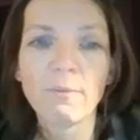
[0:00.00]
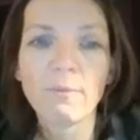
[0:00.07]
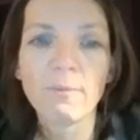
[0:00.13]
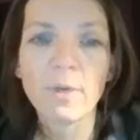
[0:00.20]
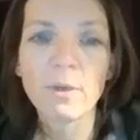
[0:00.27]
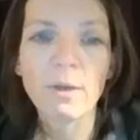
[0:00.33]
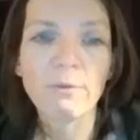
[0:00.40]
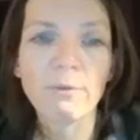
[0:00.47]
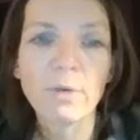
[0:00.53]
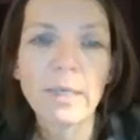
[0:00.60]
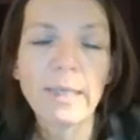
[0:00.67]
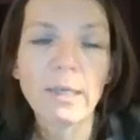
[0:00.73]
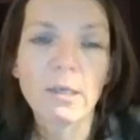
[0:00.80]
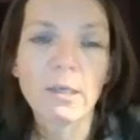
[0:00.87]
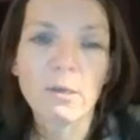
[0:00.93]
where you have
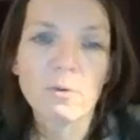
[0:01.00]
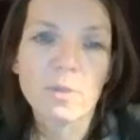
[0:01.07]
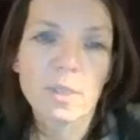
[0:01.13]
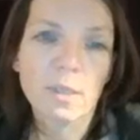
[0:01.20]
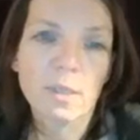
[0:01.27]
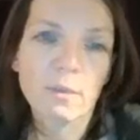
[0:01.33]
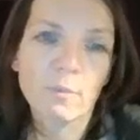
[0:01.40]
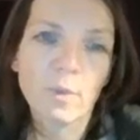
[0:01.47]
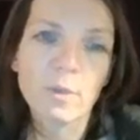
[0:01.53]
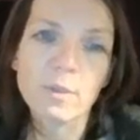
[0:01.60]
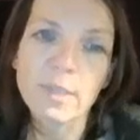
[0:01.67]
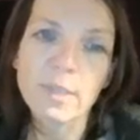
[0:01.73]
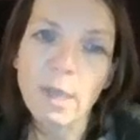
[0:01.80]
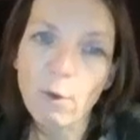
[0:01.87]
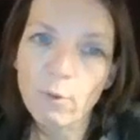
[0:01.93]
unlinked codes here,
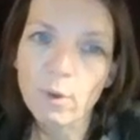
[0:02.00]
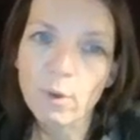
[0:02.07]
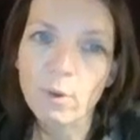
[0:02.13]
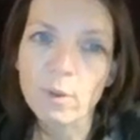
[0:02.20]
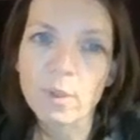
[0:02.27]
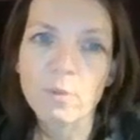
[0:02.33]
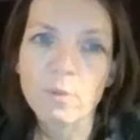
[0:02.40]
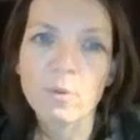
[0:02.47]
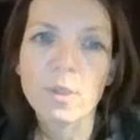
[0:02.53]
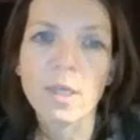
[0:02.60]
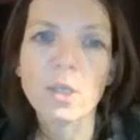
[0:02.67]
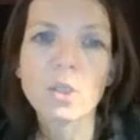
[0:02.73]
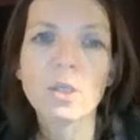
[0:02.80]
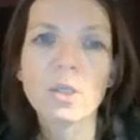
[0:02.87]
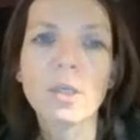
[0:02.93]
because now we're on the
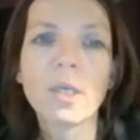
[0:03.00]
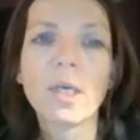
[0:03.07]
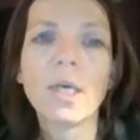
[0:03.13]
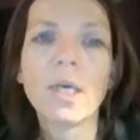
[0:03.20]
quotation.